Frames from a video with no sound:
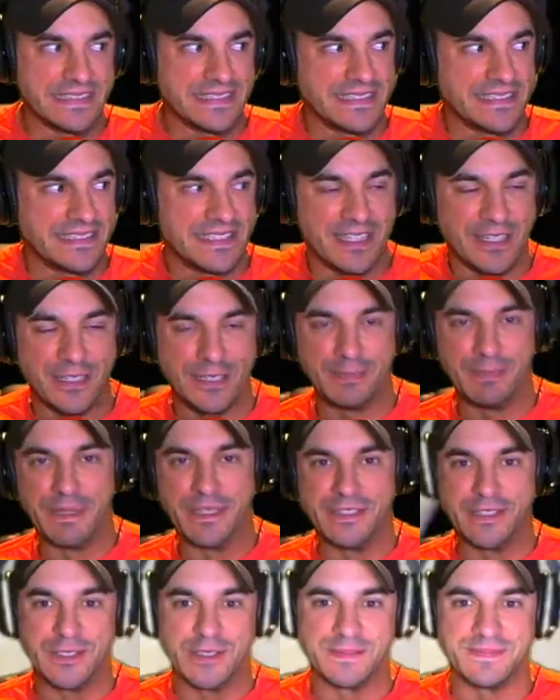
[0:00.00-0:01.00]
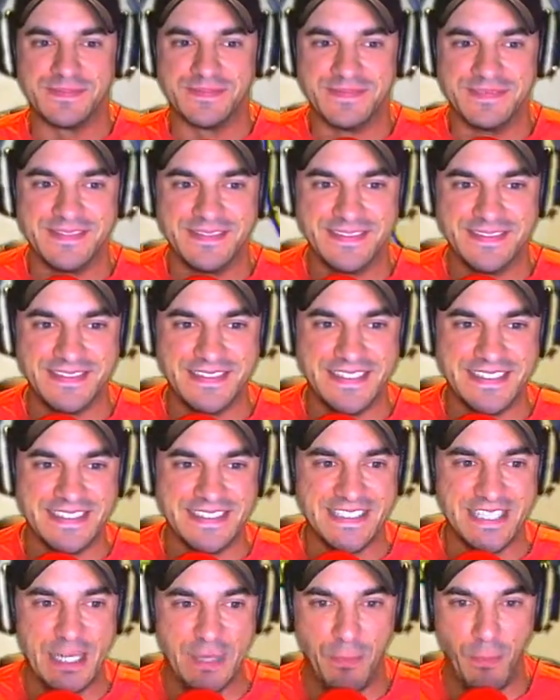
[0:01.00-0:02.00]
Sorry about your
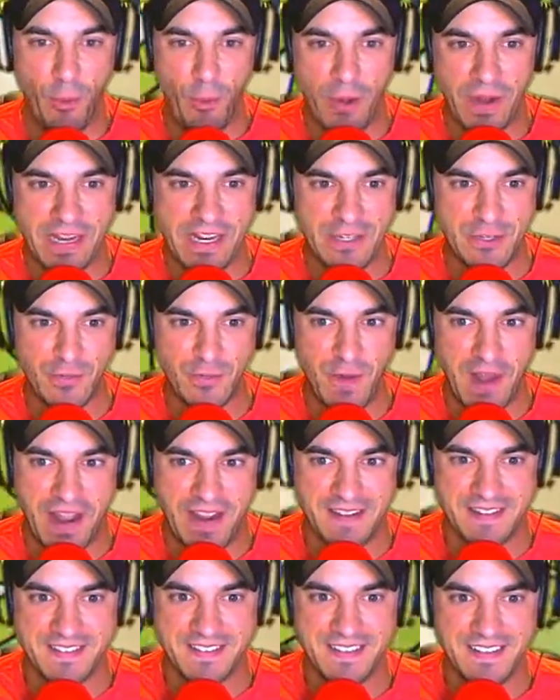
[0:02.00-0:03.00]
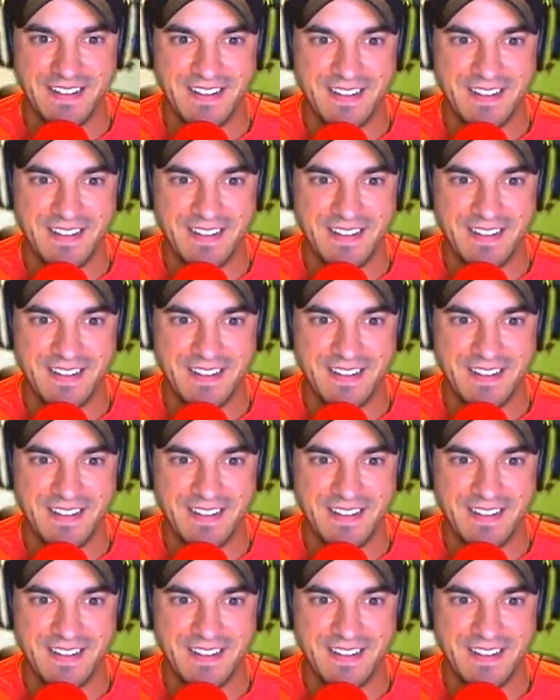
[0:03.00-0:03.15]
your mortgage rent